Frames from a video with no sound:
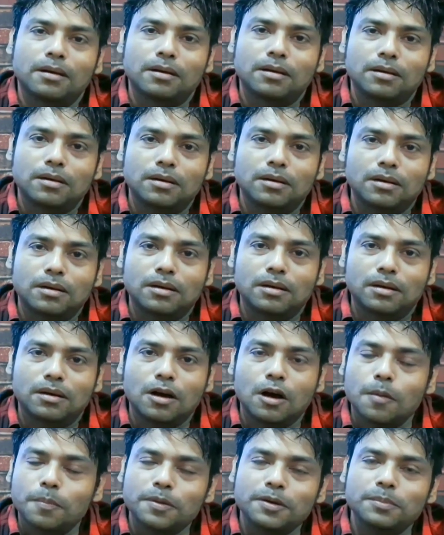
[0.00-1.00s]

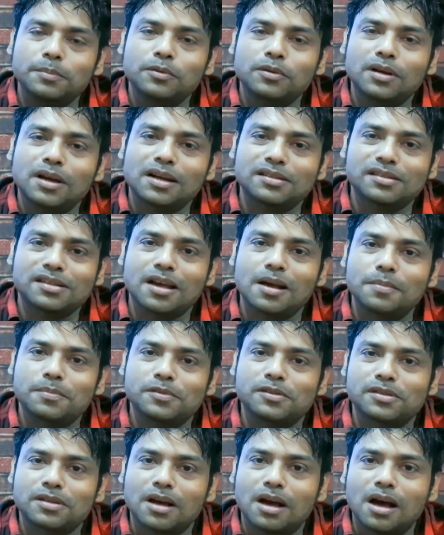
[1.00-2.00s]
open book
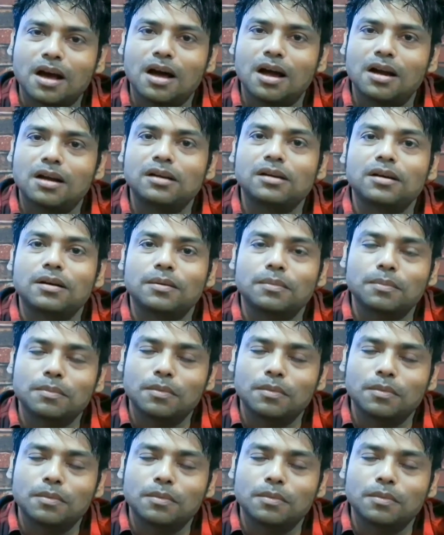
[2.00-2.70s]
exams are